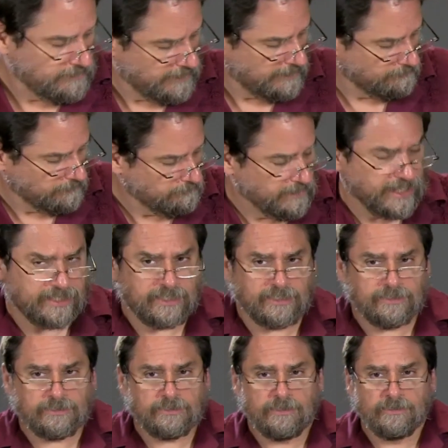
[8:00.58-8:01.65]
the table
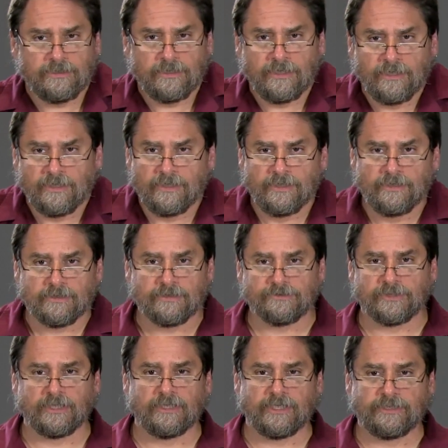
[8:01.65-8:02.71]
back in
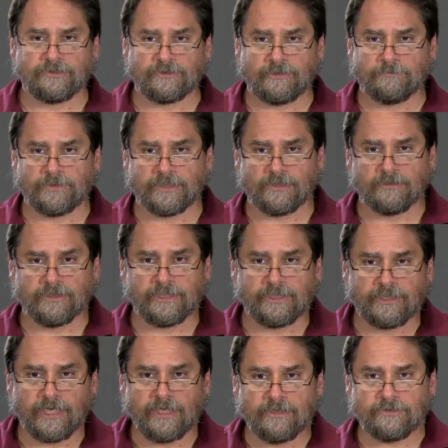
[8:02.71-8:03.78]
because I like
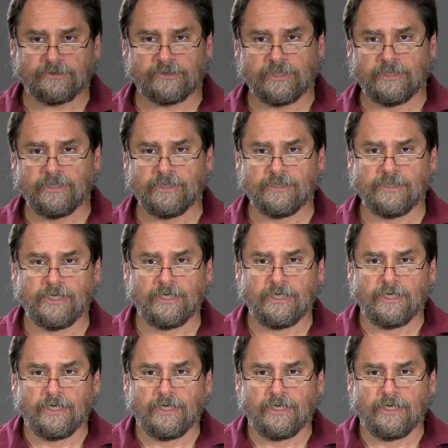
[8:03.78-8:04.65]
something to lean against.